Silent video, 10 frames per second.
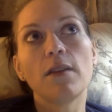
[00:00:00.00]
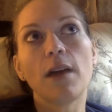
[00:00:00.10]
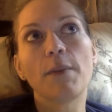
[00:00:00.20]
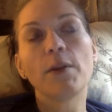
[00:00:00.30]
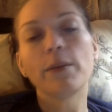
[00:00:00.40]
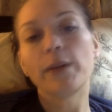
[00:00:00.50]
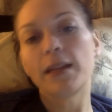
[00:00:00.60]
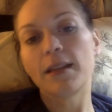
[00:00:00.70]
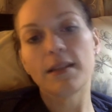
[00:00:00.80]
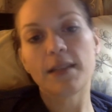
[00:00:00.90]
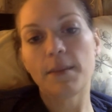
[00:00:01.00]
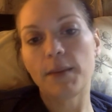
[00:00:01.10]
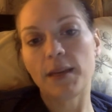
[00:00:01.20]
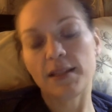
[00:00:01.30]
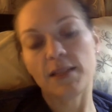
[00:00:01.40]
I'm only bringing this up
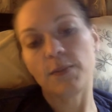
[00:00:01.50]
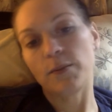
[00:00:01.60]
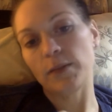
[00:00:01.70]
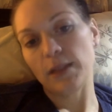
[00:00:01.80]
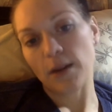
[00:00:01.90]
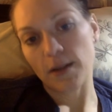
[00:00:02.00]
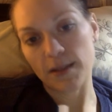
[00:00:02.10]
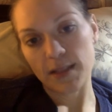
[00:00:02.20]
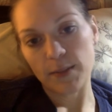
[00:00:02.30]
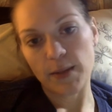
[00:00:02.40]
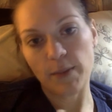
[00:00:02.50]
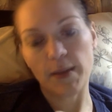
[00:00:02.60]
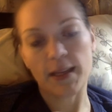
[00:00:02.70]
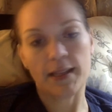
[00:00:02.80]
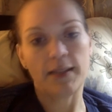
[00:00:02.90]
because it's been really hard this week
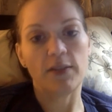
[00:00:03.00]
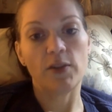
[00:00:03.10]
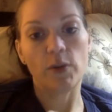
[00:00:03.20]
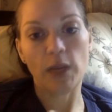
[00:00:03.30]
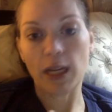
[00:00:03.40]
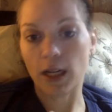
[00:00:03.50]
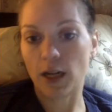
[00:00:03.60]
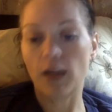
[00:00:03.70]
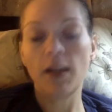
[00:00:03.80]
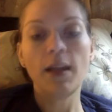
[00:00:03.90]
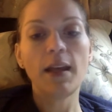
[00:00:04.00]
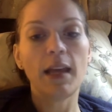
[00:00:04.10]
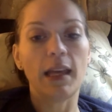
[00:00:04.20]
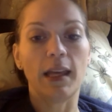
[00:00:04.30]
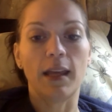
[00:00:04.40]
because it's a new year
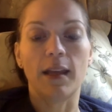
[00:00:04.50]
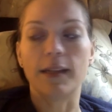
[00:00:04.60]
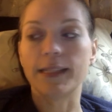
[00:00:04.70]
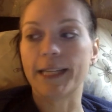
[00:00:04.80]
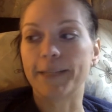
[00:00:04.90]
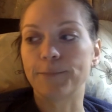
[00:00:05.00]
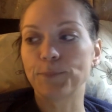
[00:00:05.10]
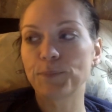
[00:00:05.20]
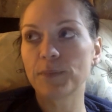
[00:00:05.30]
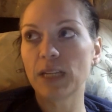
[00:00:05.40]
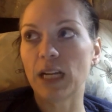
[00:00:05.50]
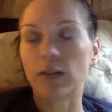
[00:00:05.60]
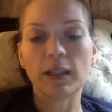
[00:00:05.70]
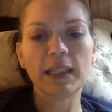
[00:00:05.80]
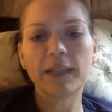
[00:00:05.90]
and um, I
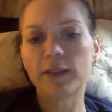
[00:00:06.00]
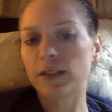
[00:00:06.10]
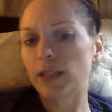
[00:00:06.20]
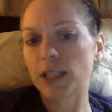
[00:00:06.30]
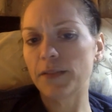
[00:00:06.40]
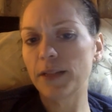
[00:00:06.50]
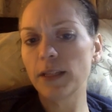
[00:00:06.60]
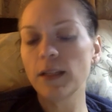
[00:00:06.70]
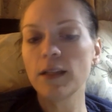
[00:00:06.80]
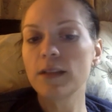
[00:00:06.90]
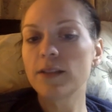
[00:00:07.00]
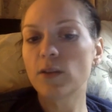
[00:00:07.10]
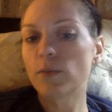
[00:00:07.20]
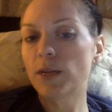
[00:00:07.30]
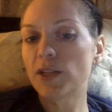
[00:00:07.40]
really never thought of it
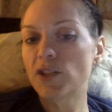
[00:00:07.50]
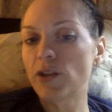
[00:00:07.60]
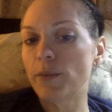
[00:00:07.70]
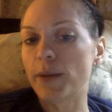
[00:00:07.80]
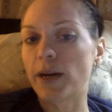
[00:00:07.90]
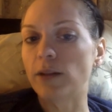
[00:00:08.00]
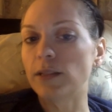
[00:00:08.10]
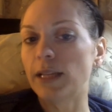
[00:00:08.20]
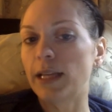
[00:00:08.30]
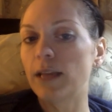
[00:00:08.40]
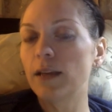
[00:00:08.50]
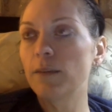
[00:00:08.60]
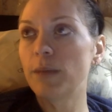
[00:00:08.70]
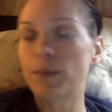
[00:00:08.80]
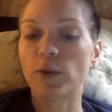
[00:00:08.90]
so much about like
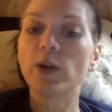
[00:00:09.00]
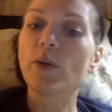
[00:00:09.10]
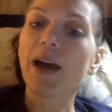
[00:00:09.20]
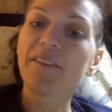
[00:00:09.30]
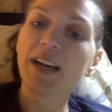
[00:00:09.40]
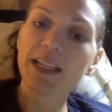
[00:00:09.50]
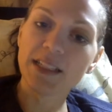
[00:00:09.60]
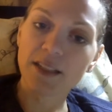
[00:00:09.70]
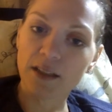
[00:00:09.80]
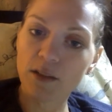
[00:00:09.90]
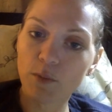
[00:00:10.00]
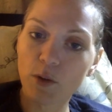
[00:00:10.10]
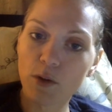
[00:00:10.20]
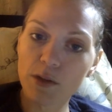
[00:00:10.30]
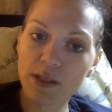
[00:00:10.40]
people who have high
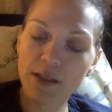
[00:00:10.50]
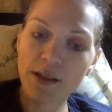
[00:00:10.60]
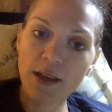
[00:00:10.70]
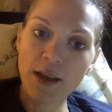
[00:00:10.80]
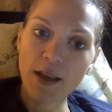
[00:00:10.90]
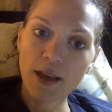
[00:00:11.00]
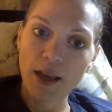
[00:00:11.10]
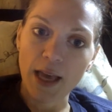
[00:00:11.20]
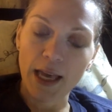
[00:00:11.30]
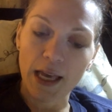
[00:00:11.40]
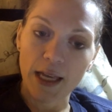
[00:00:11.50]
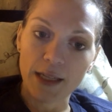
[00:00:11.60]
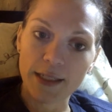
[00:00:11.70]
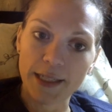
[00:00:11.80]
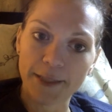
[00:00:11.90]
deductibles
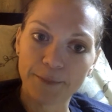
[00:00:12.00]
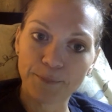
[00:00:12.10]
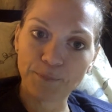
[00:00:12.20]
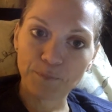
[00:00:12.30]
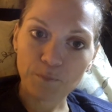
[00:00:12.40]
and, um,